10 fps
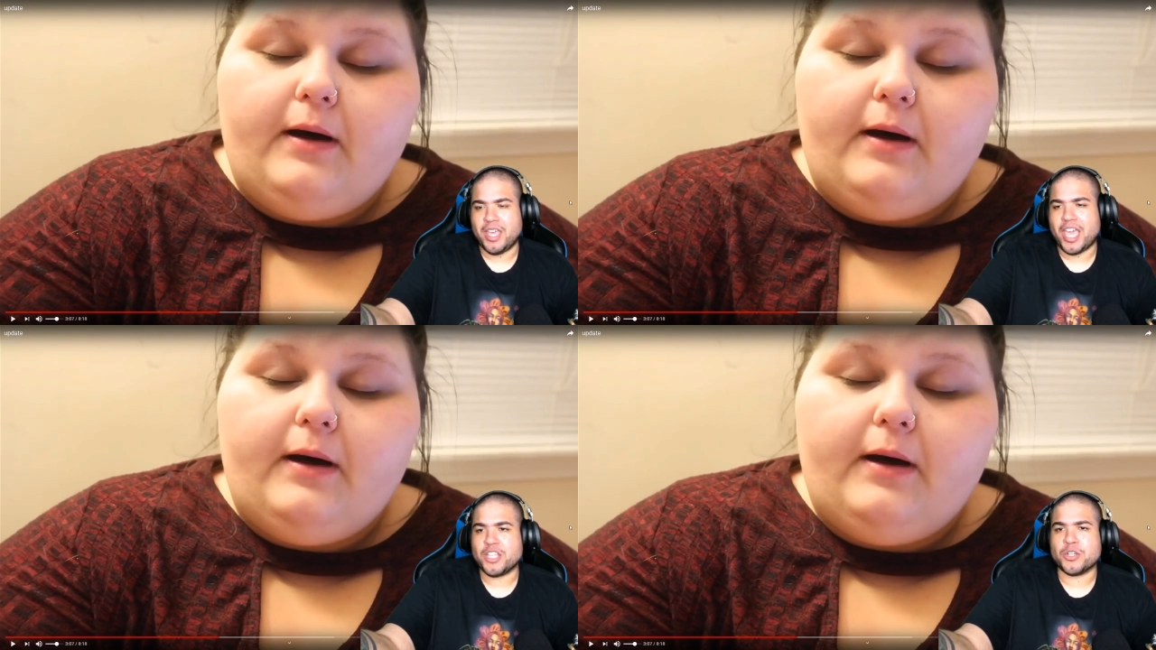
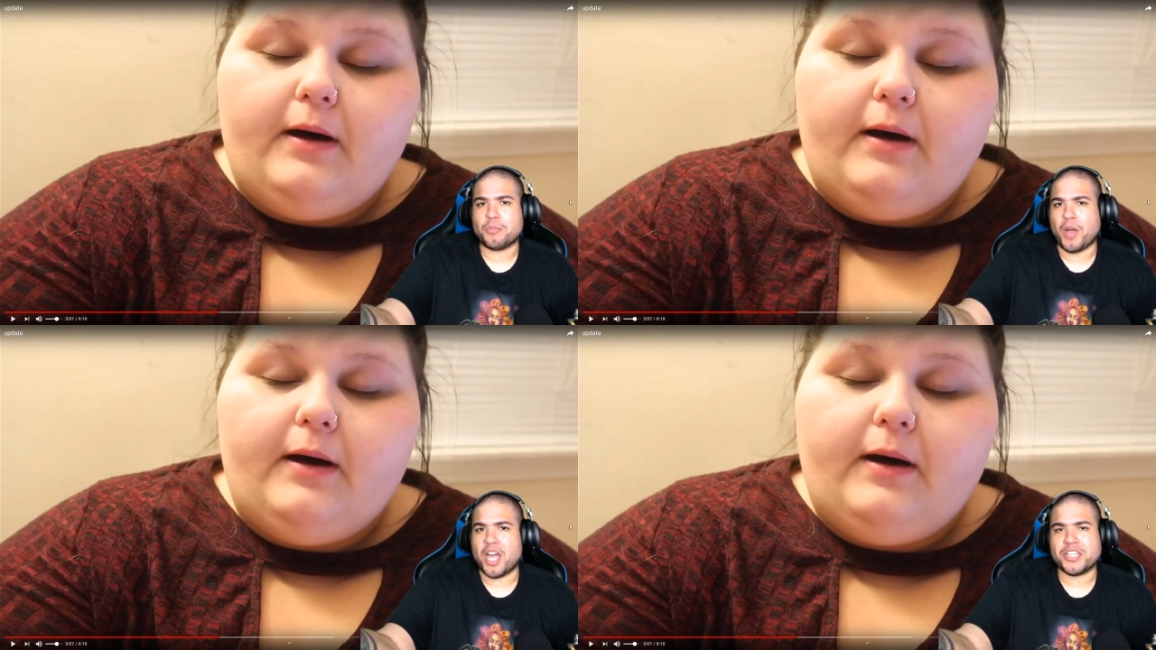Speaker 1: and you're
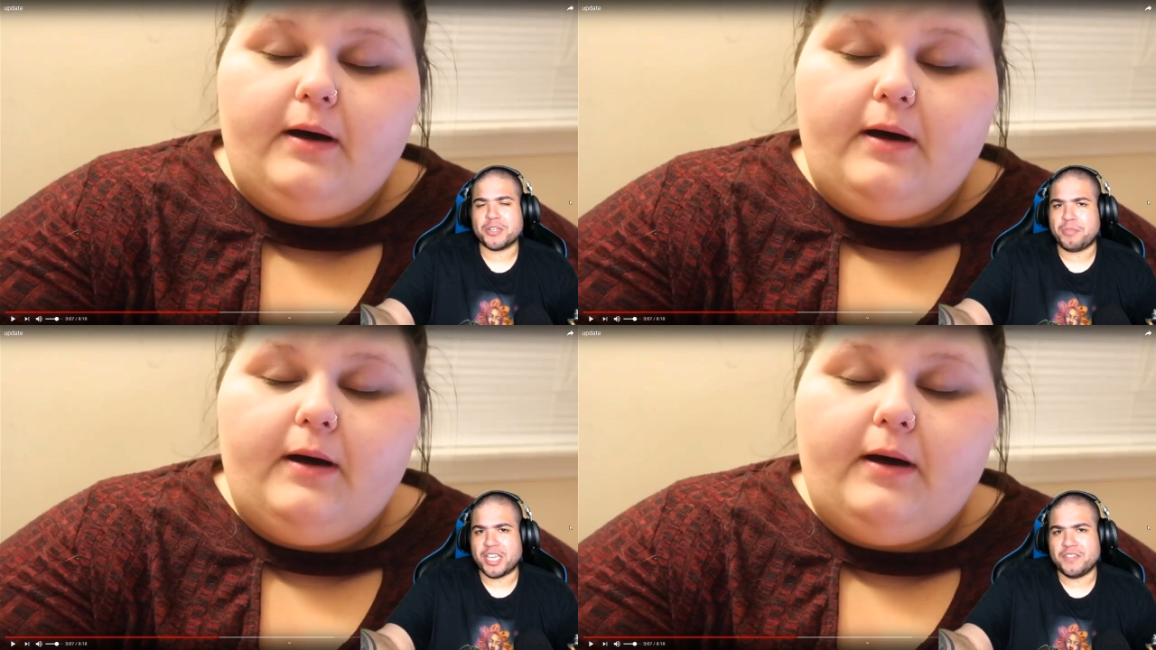on here
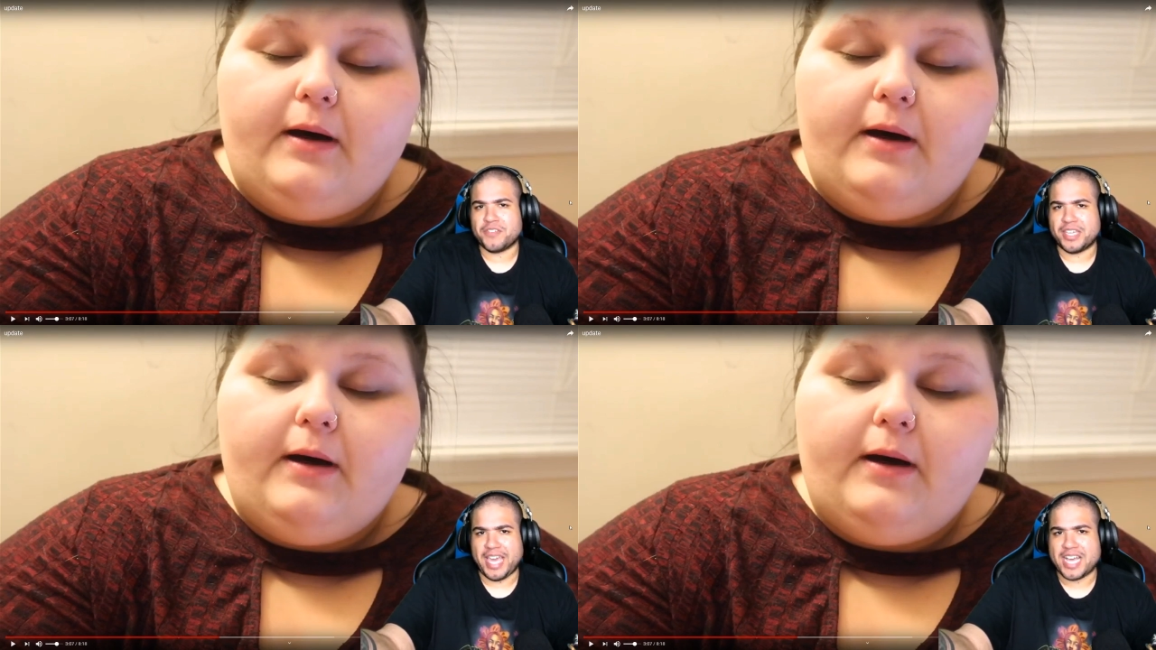begging for
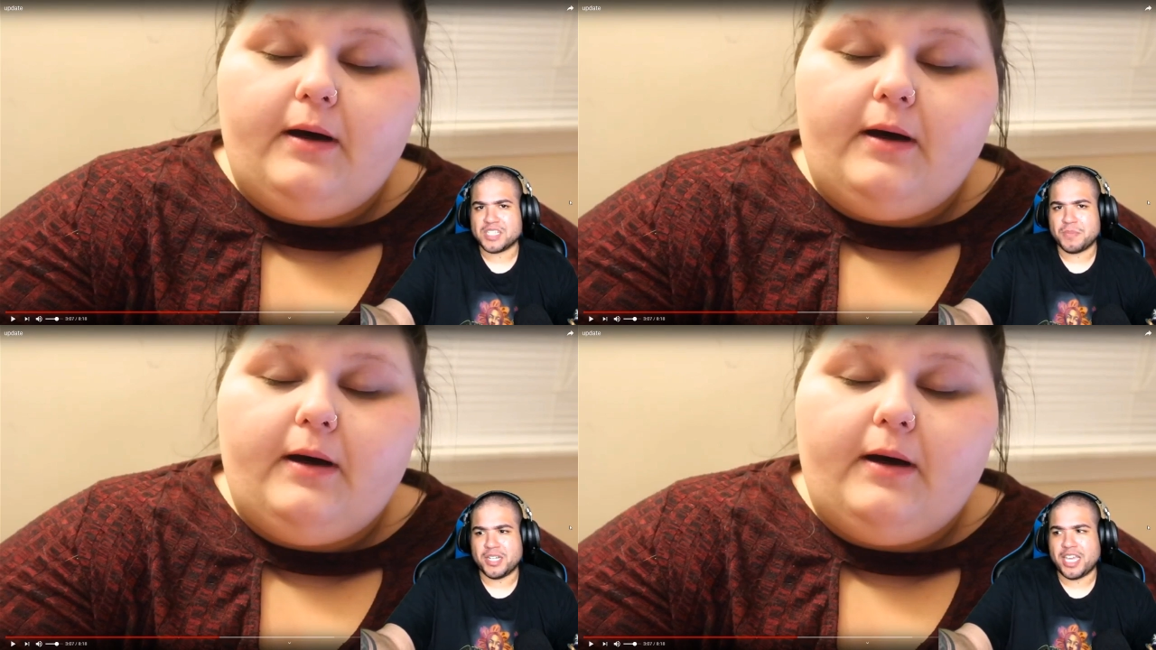
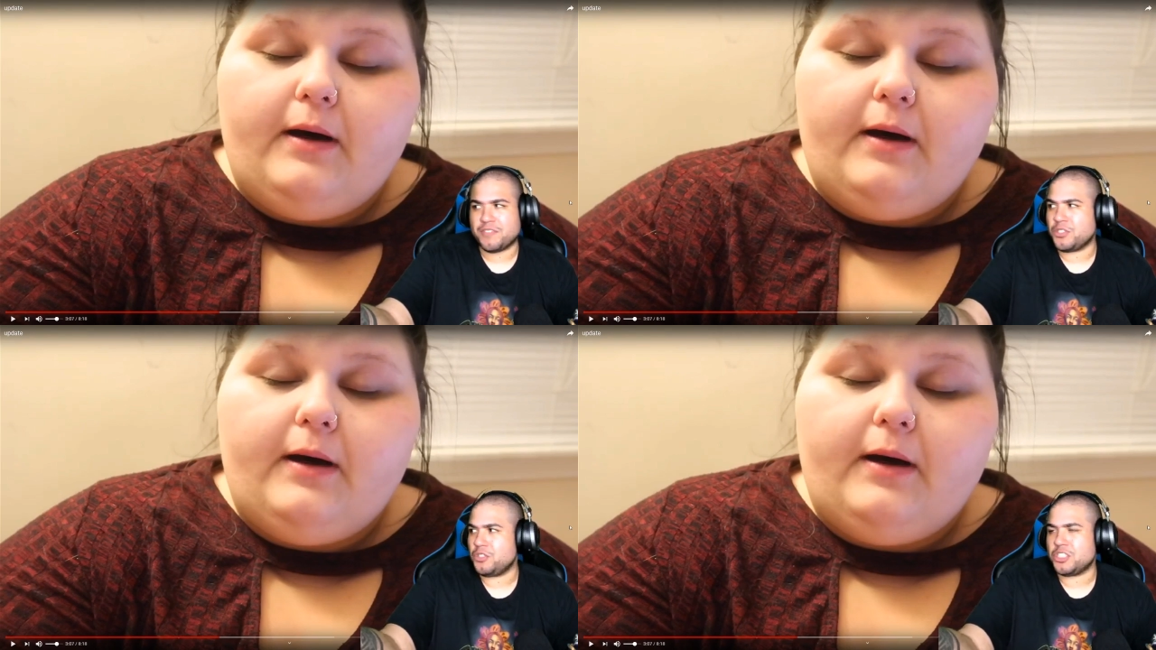gas money
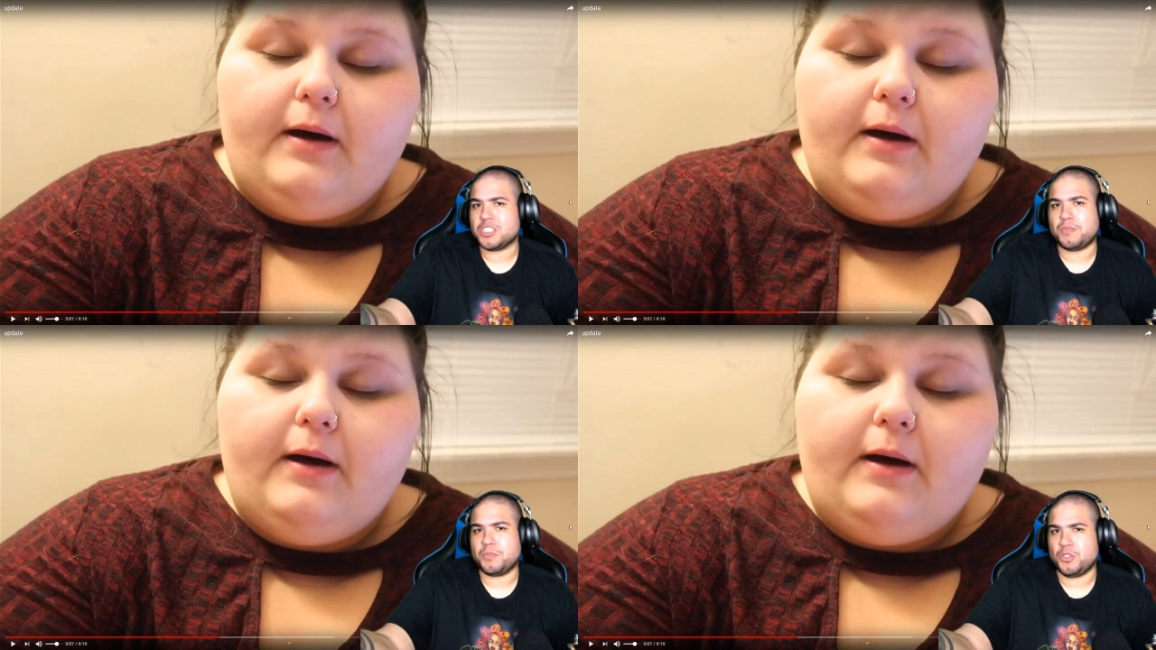after you
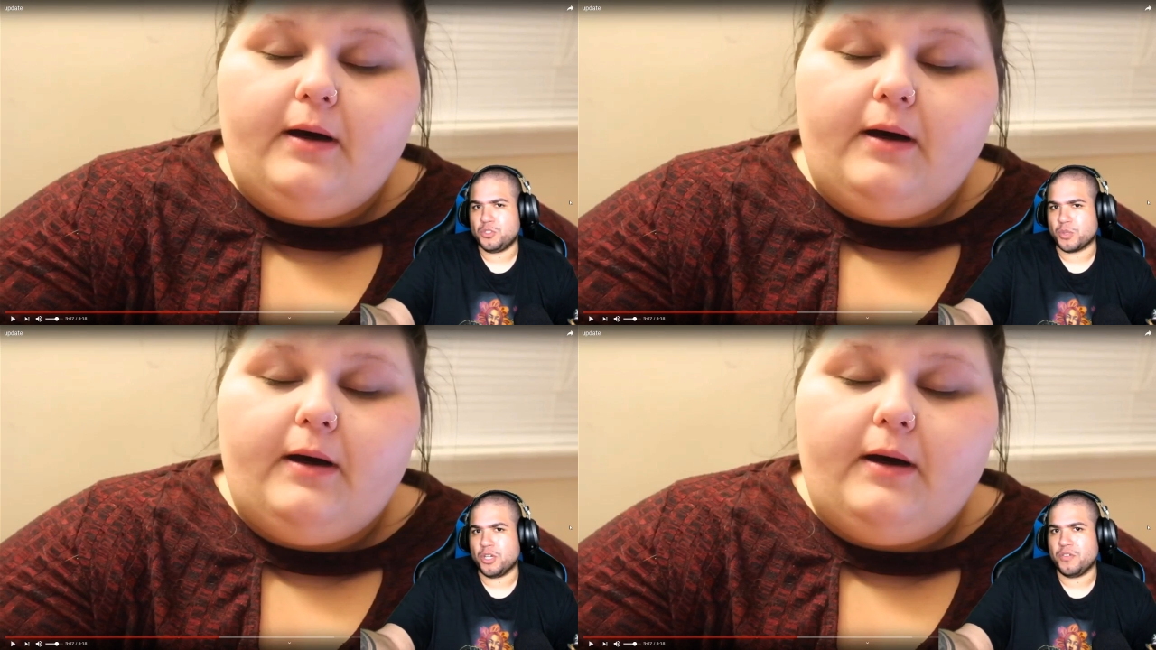just
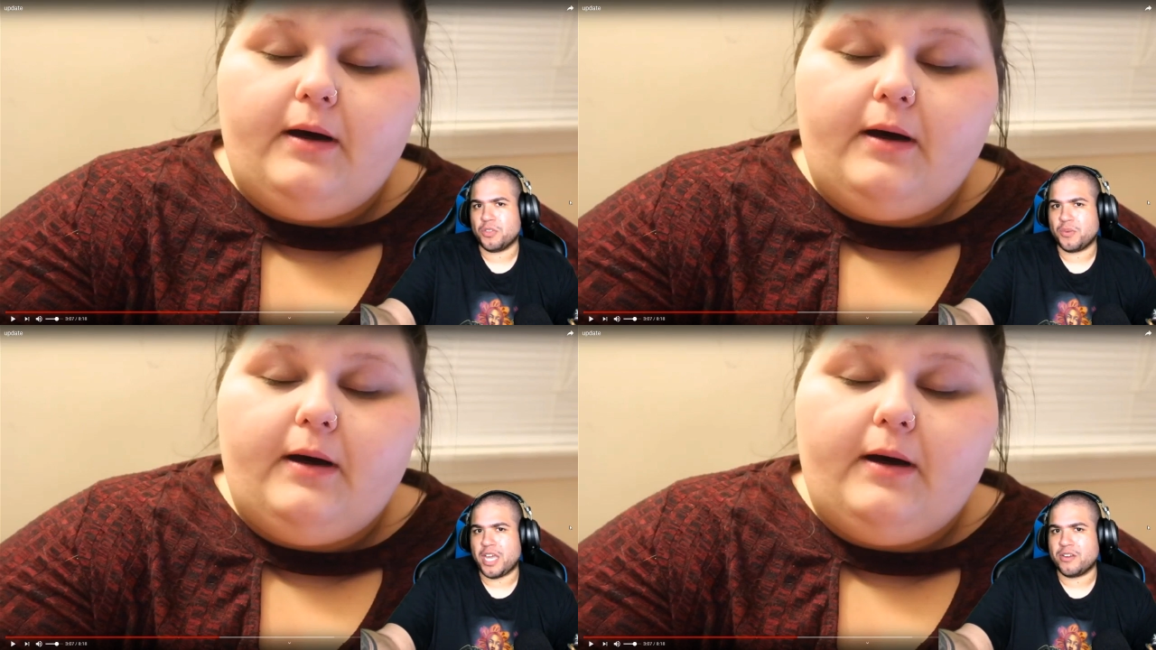drove
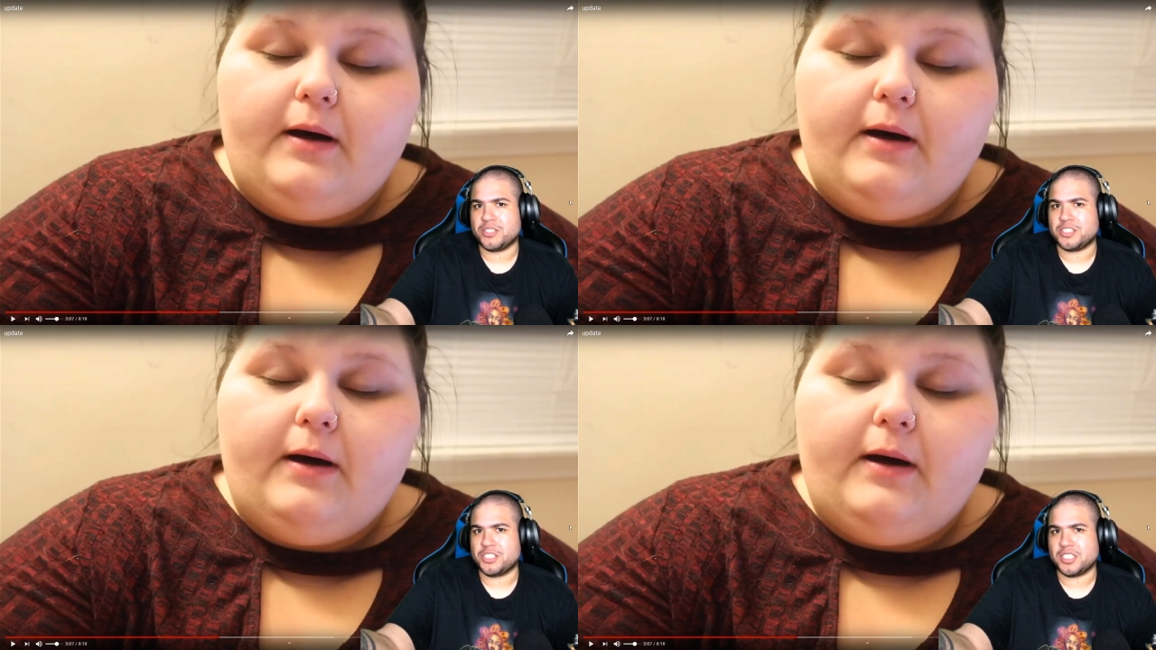three hours
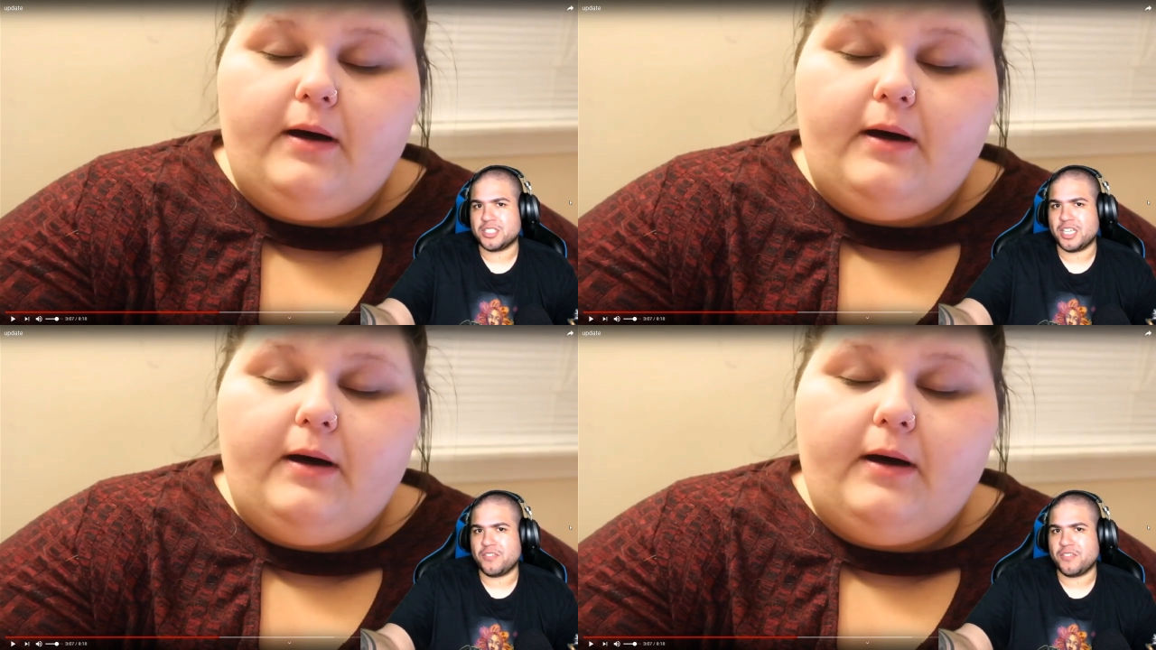to Cheesecake